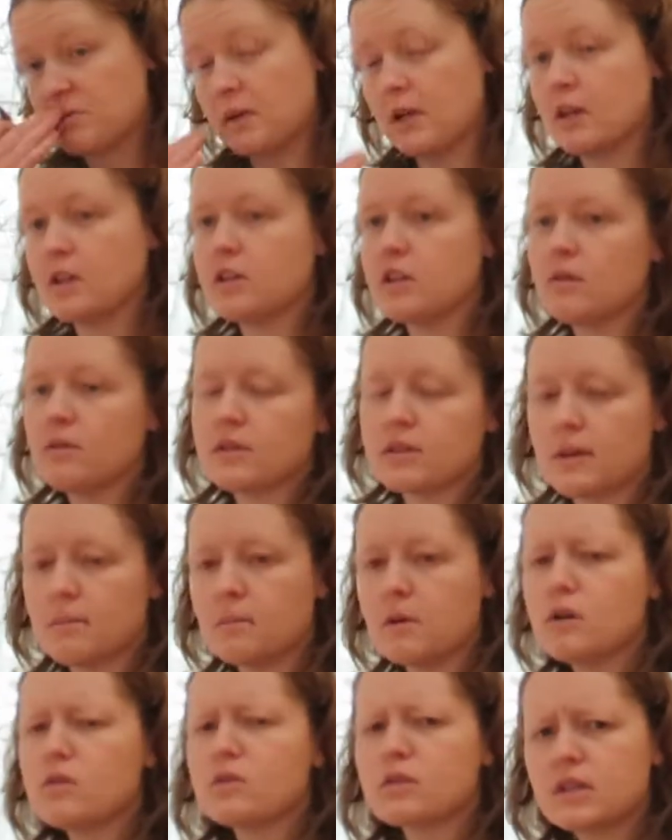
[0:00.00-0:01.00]
to do is
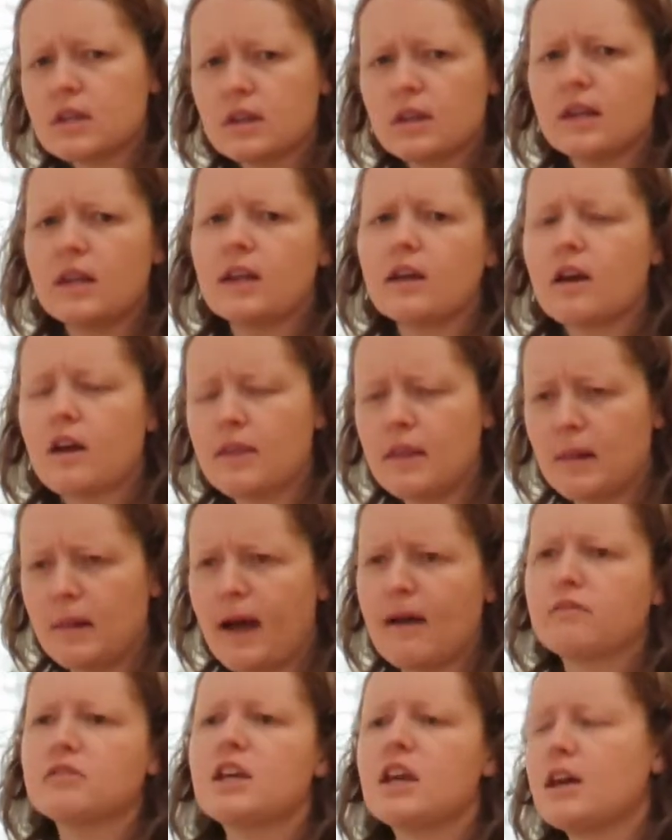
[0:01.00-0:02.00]
I'm mostly leaning on the
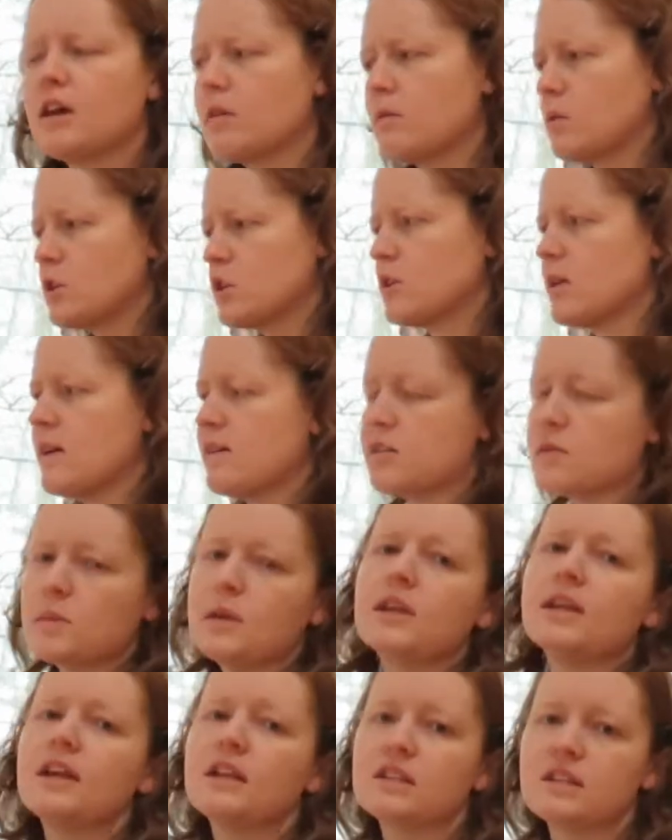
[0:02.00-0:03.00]
left hand, which allows
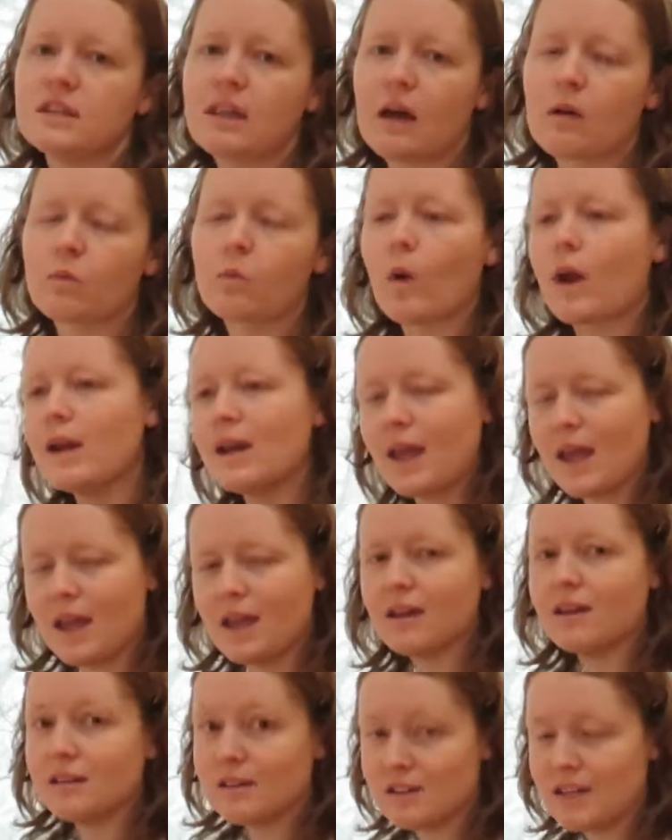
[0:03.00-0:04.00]
me to get that right
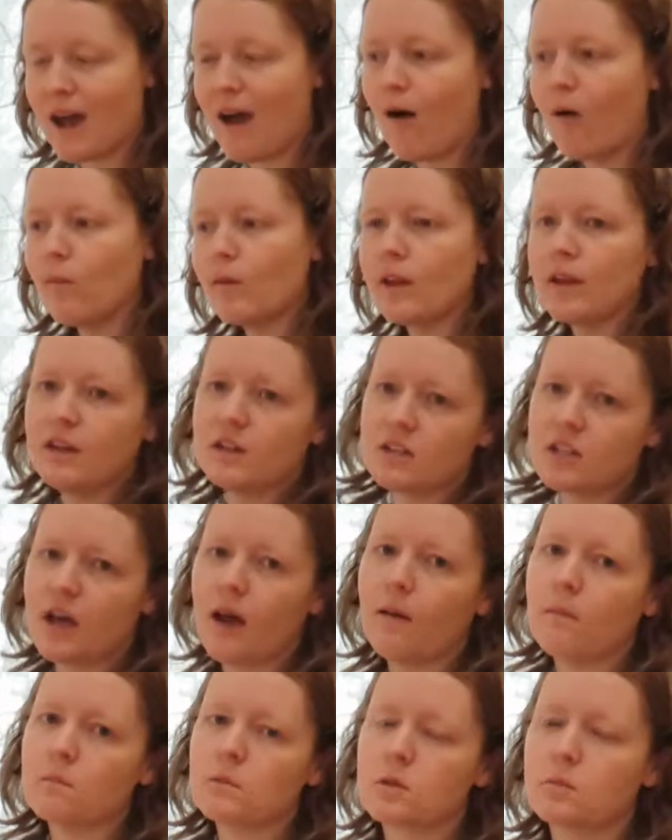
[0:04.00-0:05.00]
hand down in
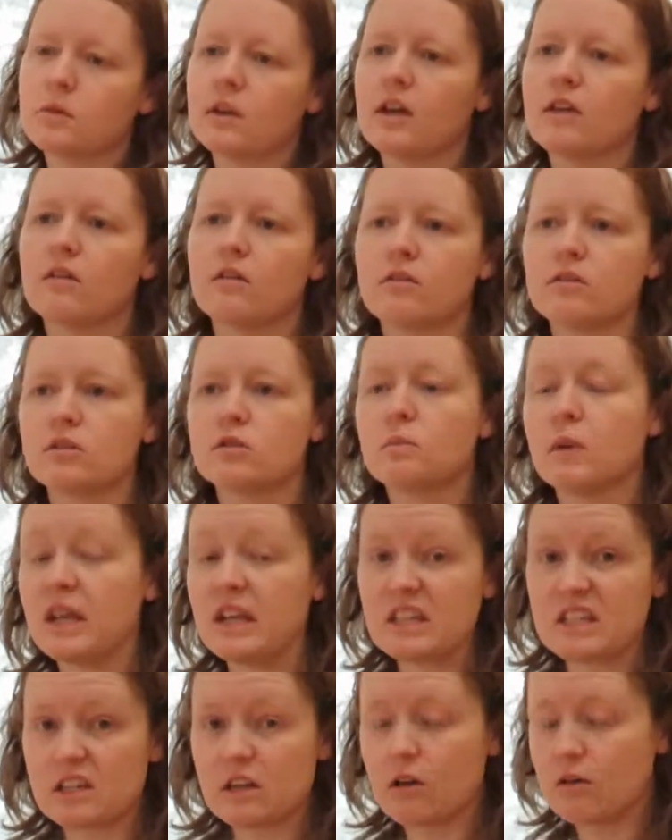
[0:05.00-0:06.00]
time to play those
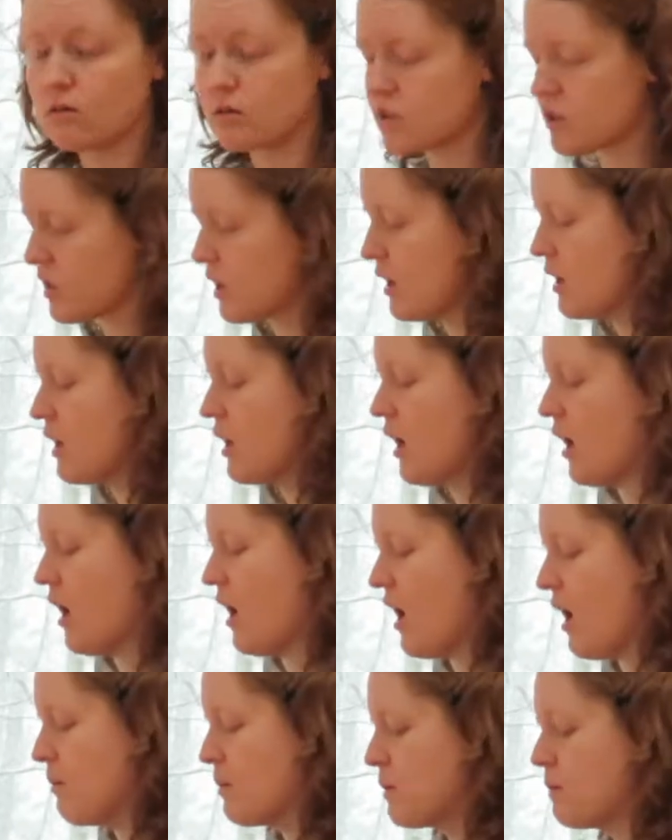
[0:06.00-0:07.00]
bass notes.
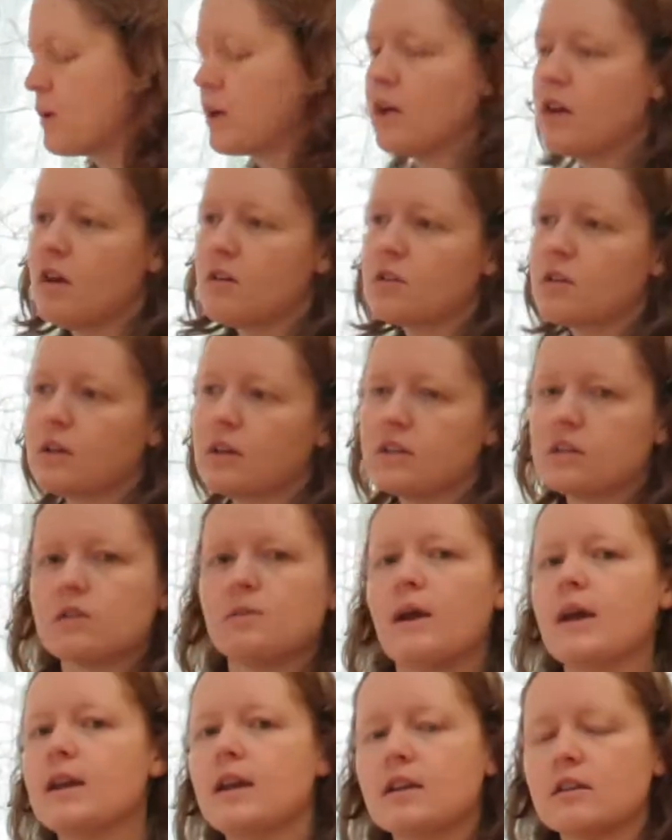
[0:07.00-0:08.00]
But it also gets the
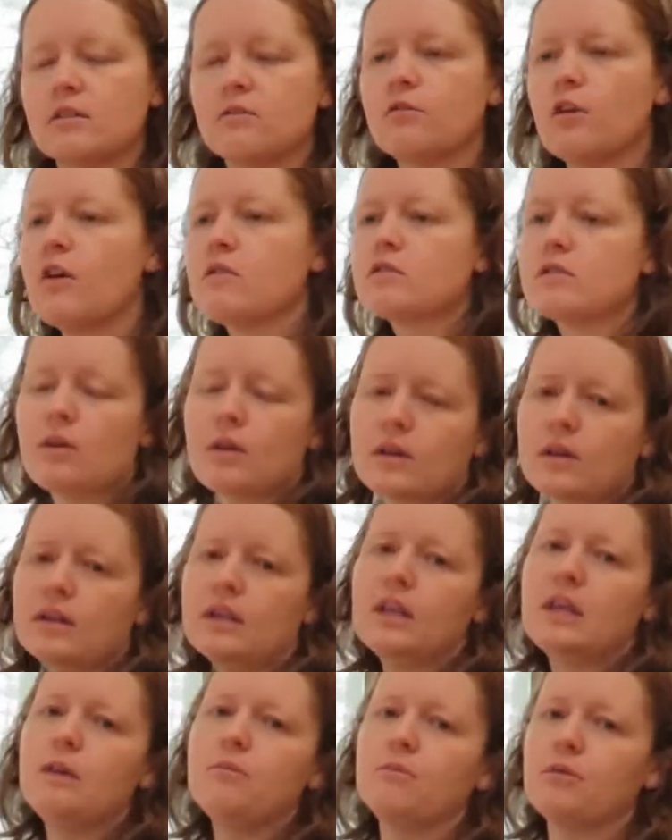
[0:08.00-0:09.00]
right hand involved, so I can
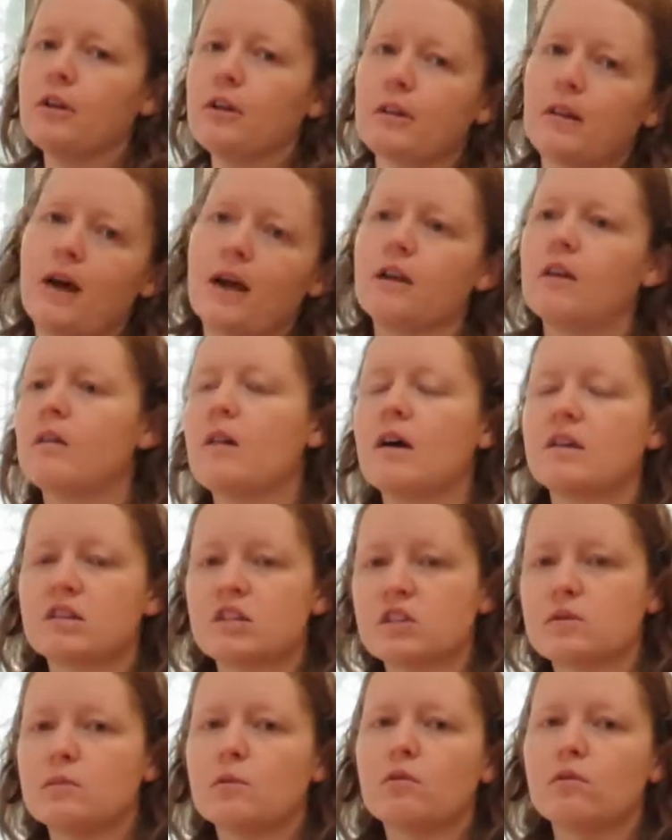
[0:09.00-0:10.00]
keep the line a lot
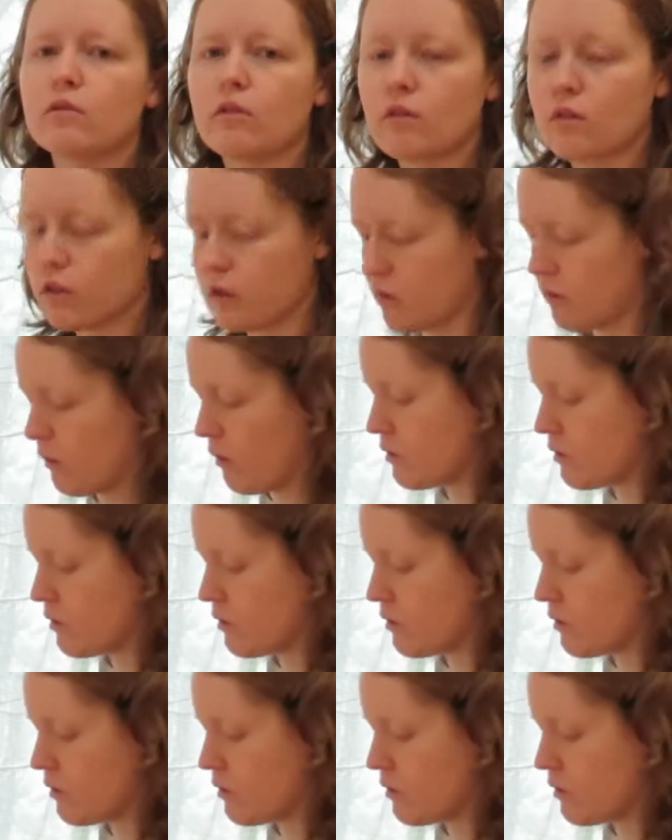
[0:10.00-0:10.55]
smoother through